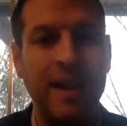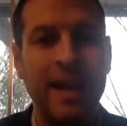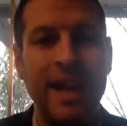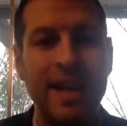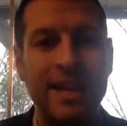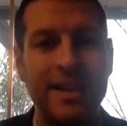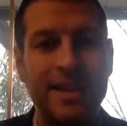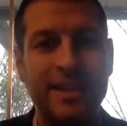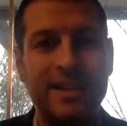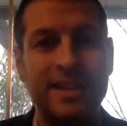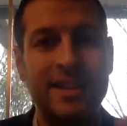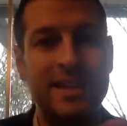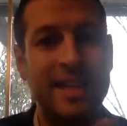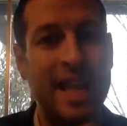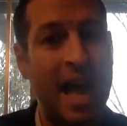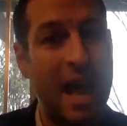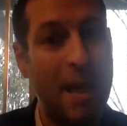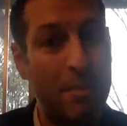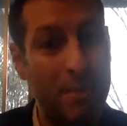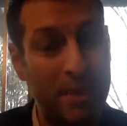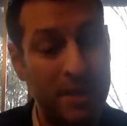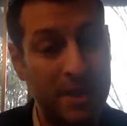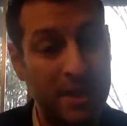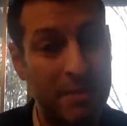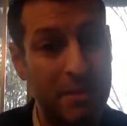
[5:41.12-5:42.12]
And this has
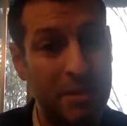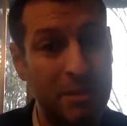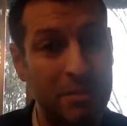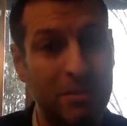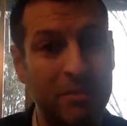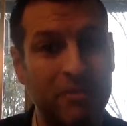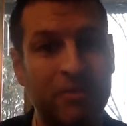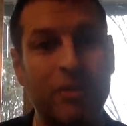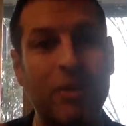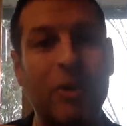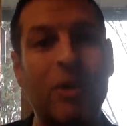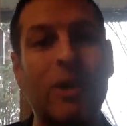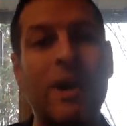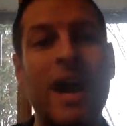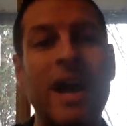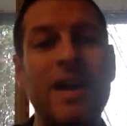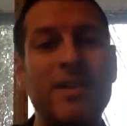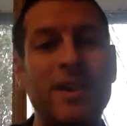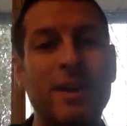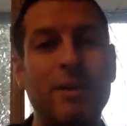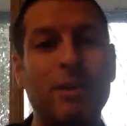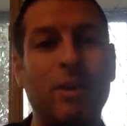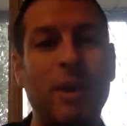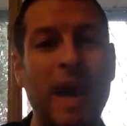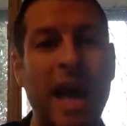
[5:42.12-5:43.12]
happened to me before. And
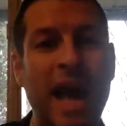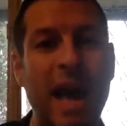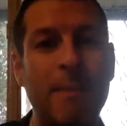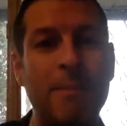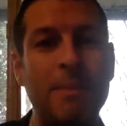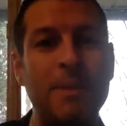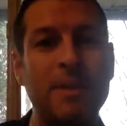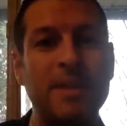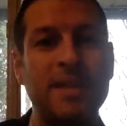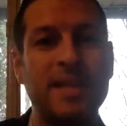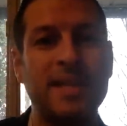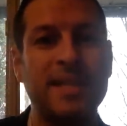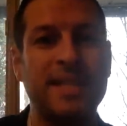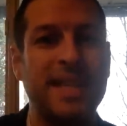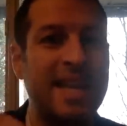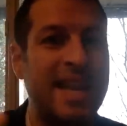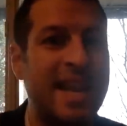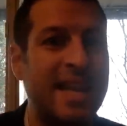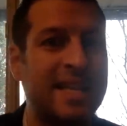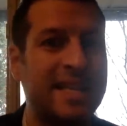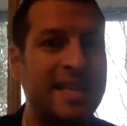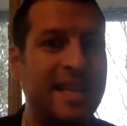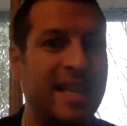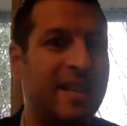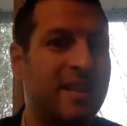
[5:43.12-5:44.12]
then what happens is the
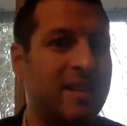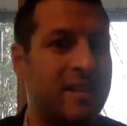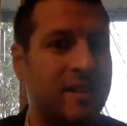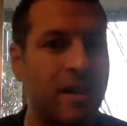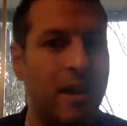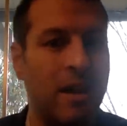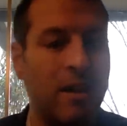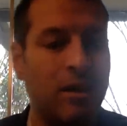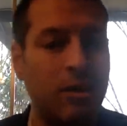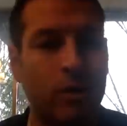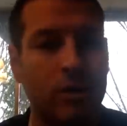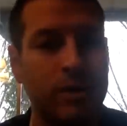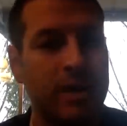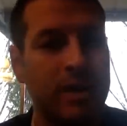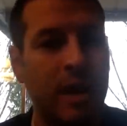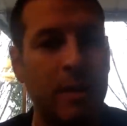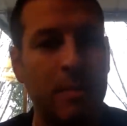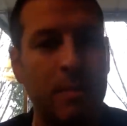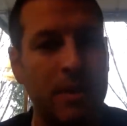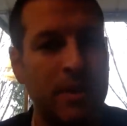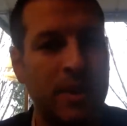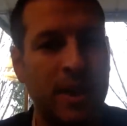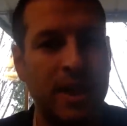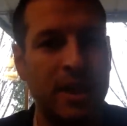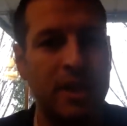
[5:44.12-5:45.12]
next day the stock goes up
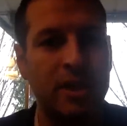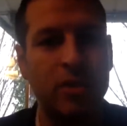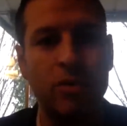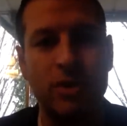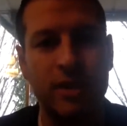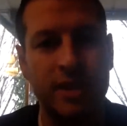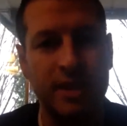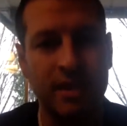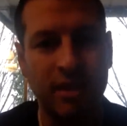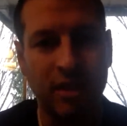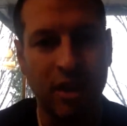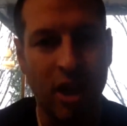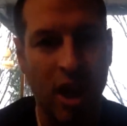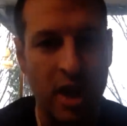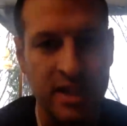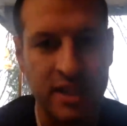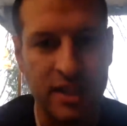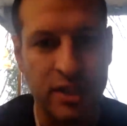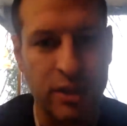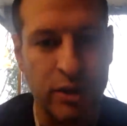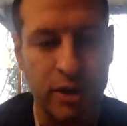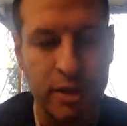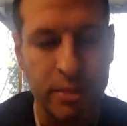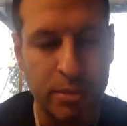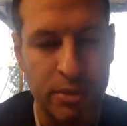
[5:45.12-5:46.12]
and then you still lost
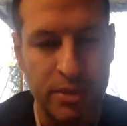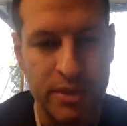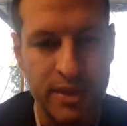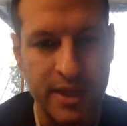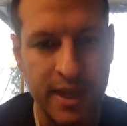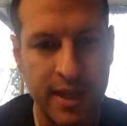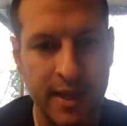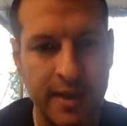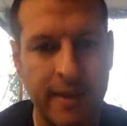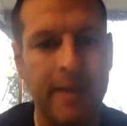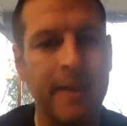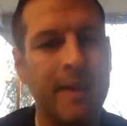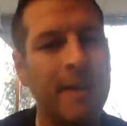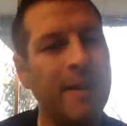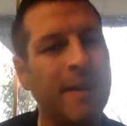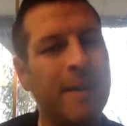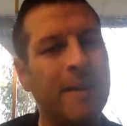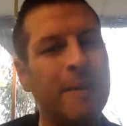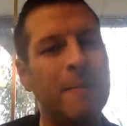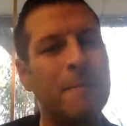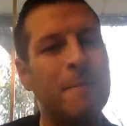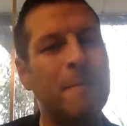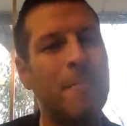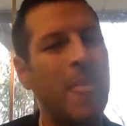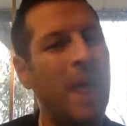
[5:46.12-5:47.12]
30%.
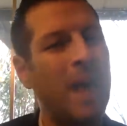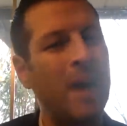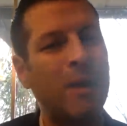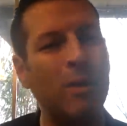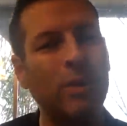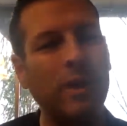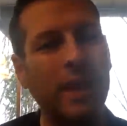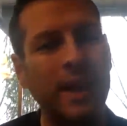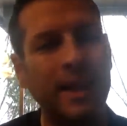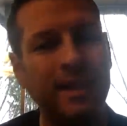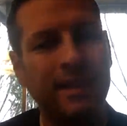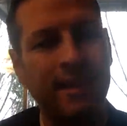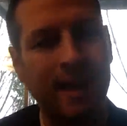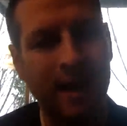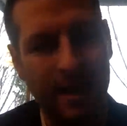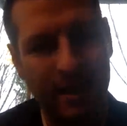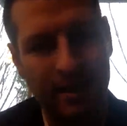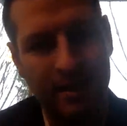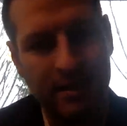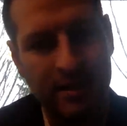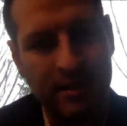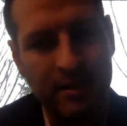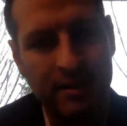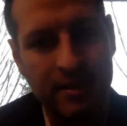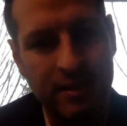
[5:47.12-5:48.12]
I don't like that.
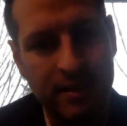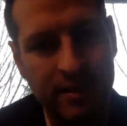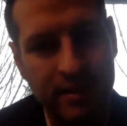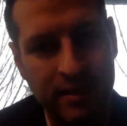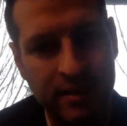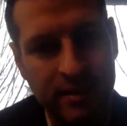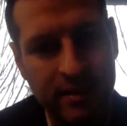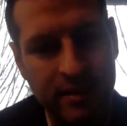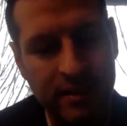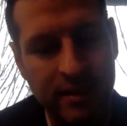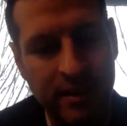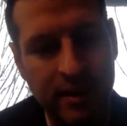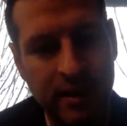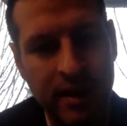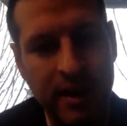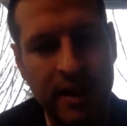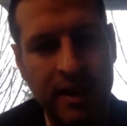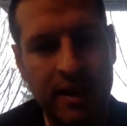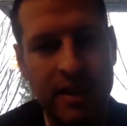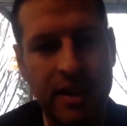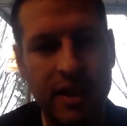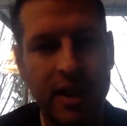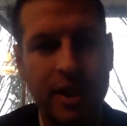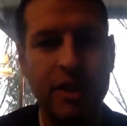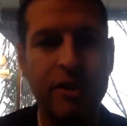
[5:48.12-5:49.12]

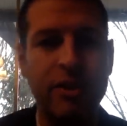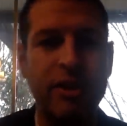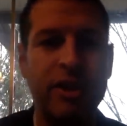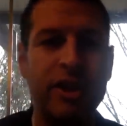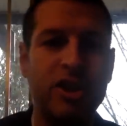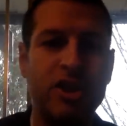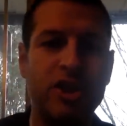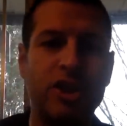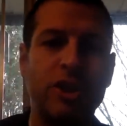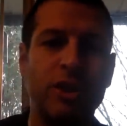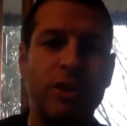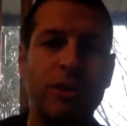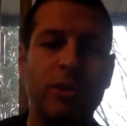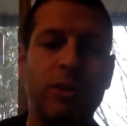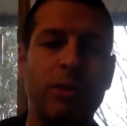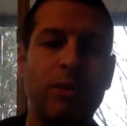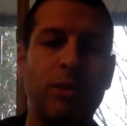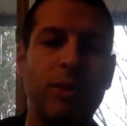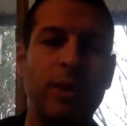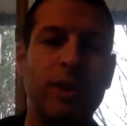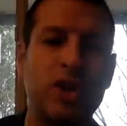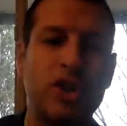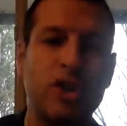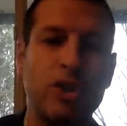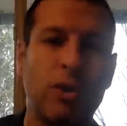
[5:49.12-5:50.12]
The other issue
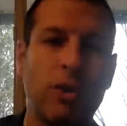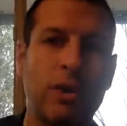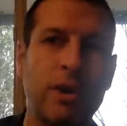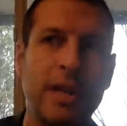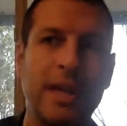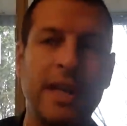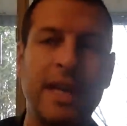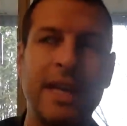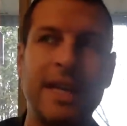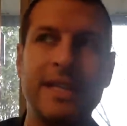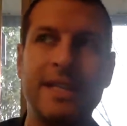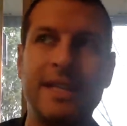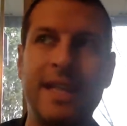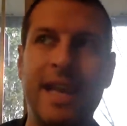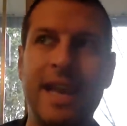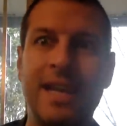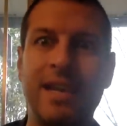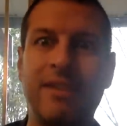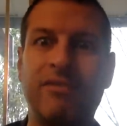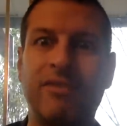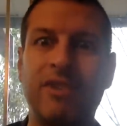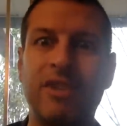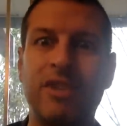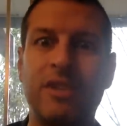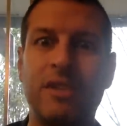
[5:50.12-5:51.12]
with shorting is that
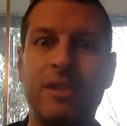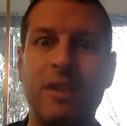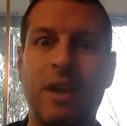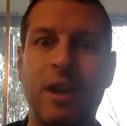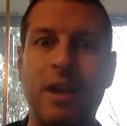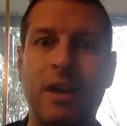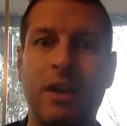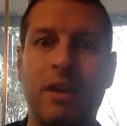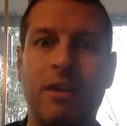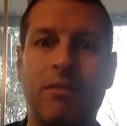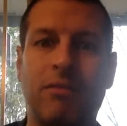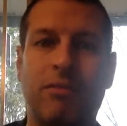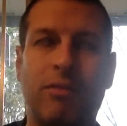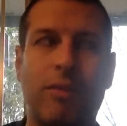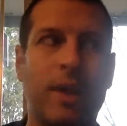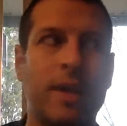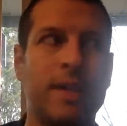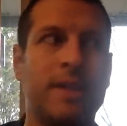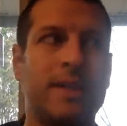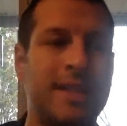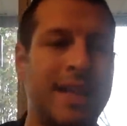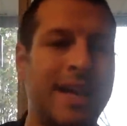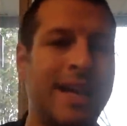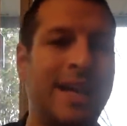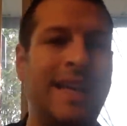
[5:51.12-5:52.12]
if the stock
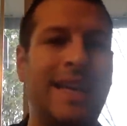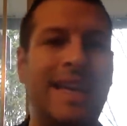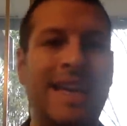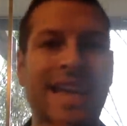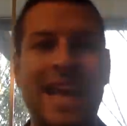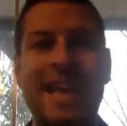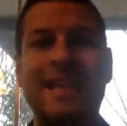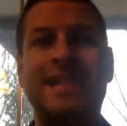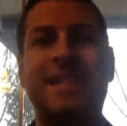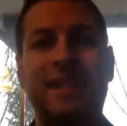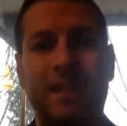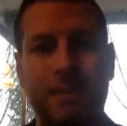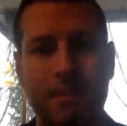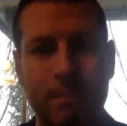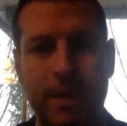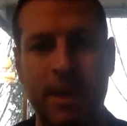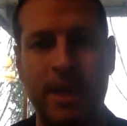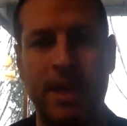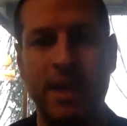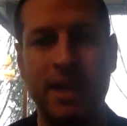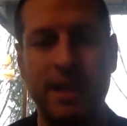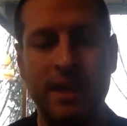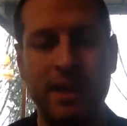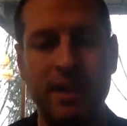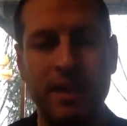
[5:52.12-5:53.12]
runs against
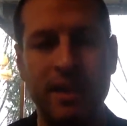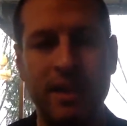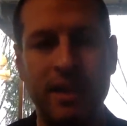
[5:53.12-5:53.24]
me,